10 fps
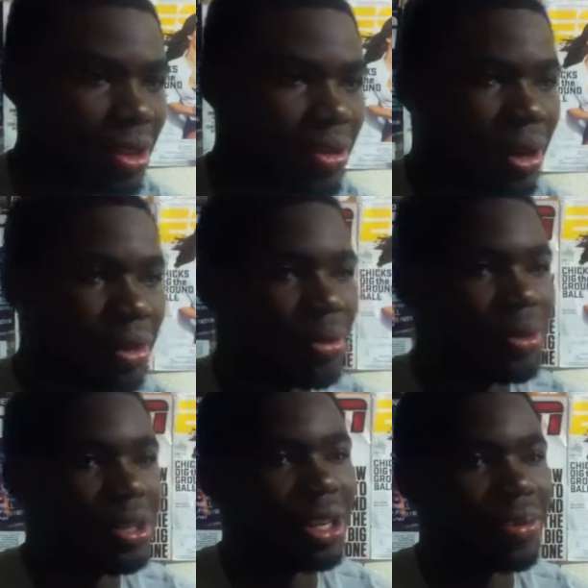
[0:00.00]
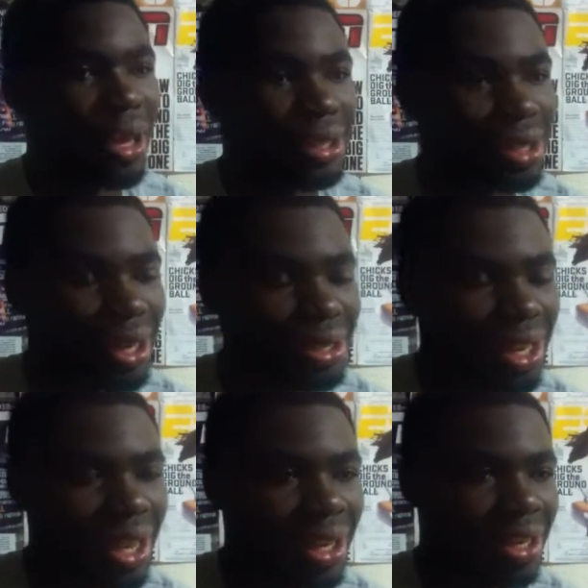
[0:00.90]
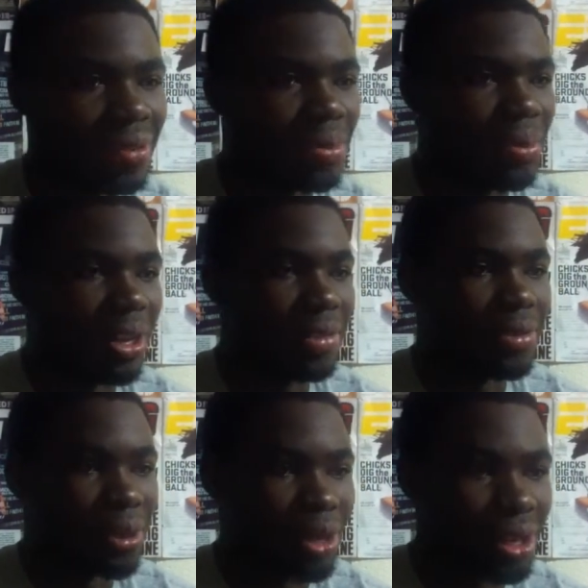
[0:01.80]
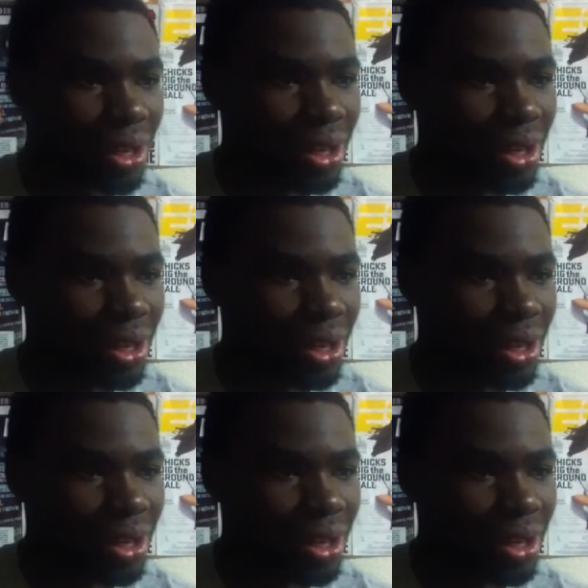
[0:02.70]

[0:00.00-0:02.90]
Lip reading: great group of teammates that I signed up to play for